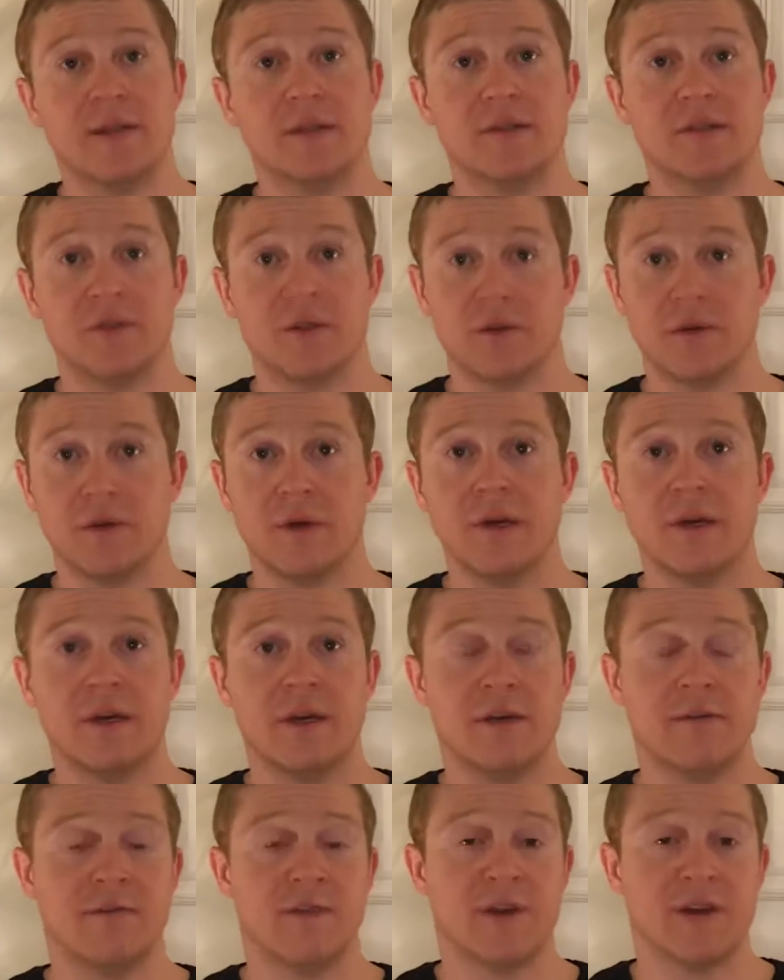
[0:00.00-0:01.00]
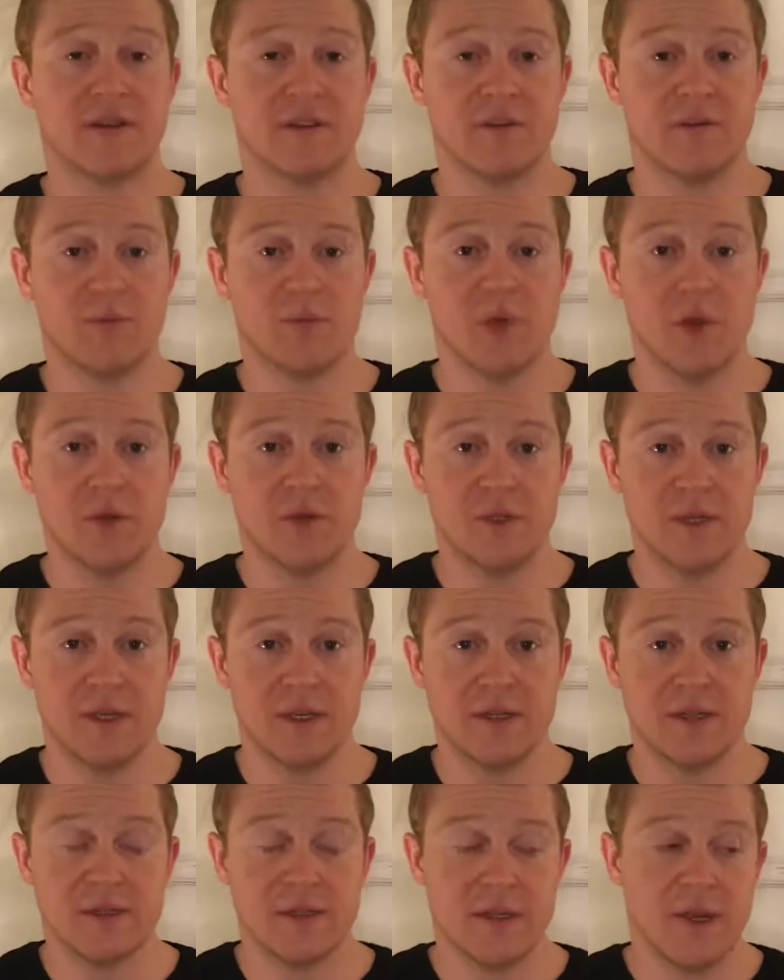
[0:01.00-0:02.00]
into effective
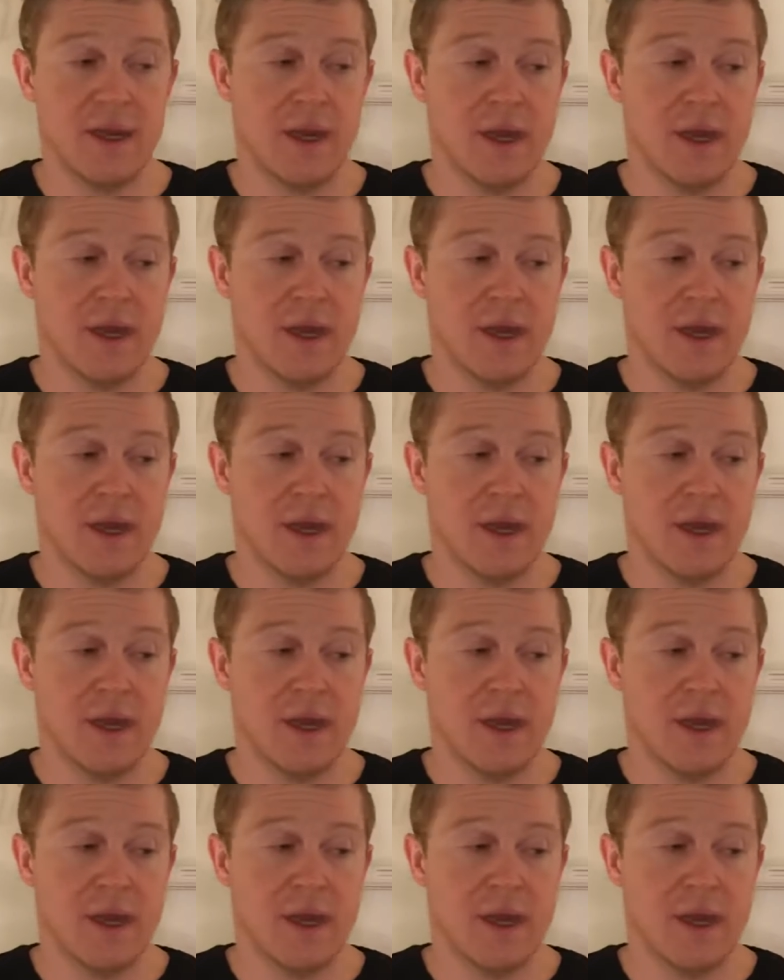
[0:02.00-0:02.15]
proteins.